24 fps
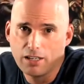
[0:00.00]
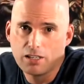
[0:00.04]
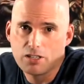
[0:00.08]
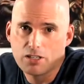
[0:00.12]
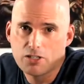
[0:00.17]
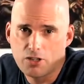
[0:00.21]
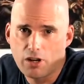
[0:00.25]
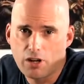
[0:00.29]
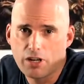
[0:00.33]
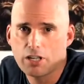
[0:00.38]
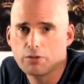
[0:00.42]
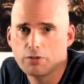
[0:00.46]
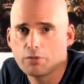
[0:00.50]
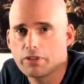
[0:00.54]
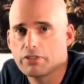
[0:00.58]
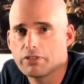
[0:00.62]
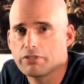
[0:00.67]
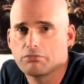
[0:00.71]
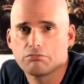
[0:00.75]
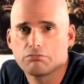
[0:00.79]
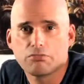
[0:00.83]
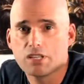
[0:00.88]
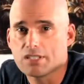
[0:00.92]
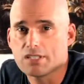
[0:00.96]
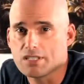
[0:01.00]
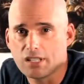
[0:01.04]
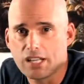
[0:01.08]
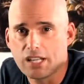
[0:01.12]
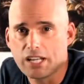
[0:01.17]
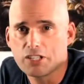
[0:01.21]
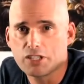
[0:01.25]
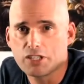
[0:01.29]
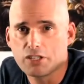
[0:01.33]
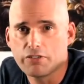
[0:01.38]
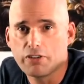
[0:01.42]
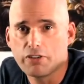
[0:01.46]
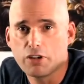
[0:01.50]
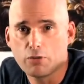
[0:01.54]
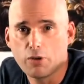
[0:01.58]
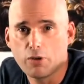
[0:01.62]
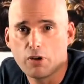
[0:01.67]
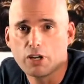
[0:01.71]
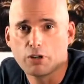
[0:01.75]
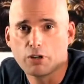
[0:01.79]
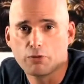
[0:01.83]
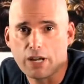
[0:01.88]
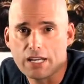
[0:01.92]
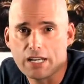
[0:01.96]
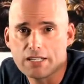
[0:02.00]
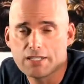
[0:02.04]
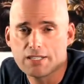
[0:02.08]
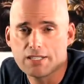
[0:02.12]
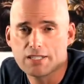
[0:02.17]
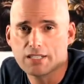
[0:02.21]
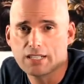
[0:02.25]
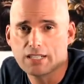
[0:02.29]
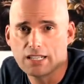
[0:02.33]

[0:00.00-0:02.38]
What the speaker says: starting with a selection of heroic races and